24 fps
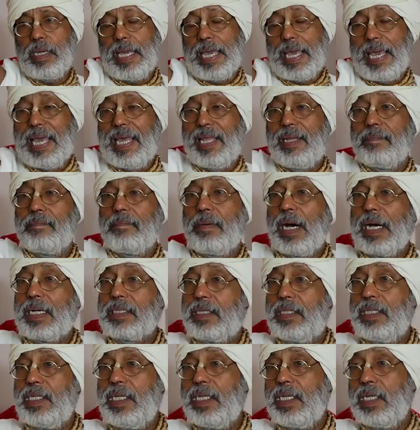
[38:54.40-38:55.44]
And
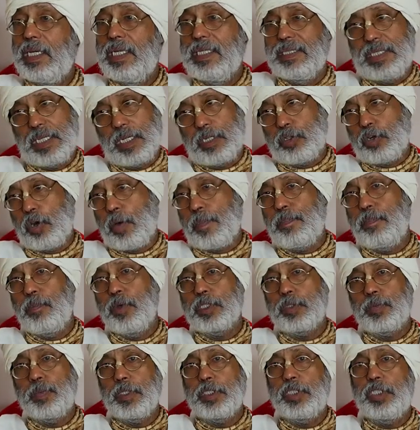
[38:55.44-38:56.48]
bhakti is the
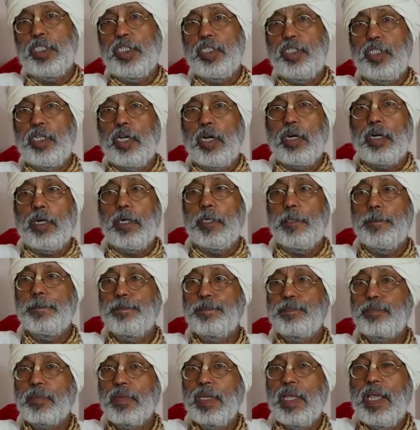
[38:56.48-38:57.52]
topmost procedure.
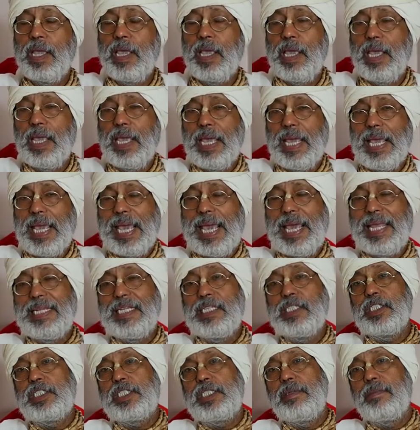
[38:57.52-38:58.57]
And
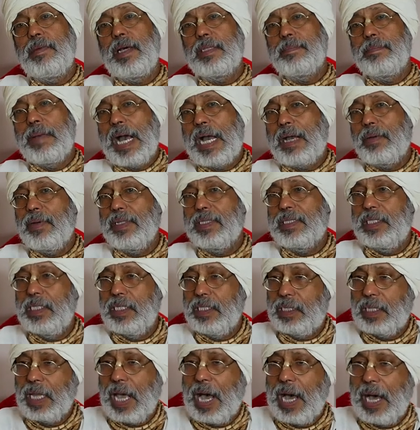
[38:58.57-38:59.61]
in Srimad Bhagavad
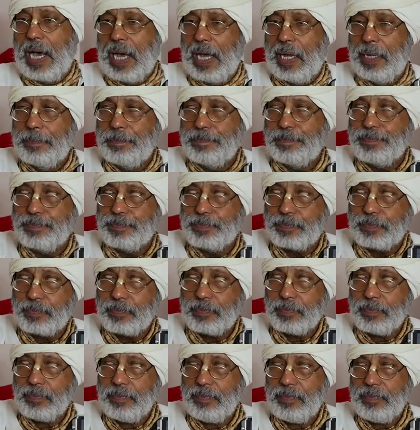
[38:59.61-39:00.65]
Gita,
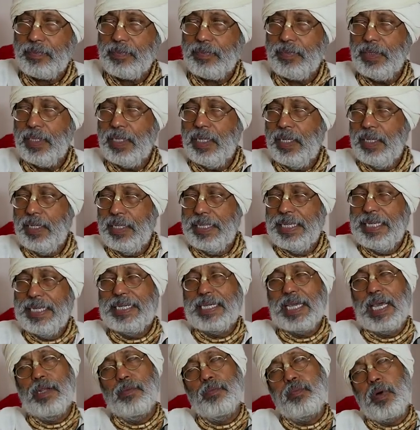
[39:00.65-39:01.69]
you
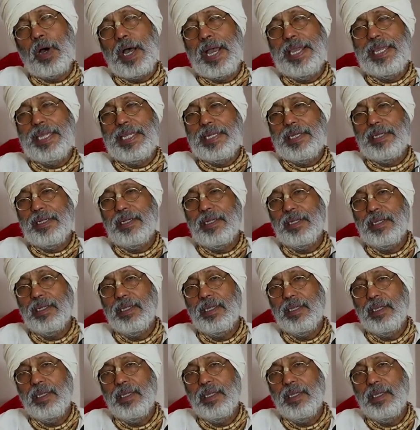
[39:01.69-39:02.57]
can find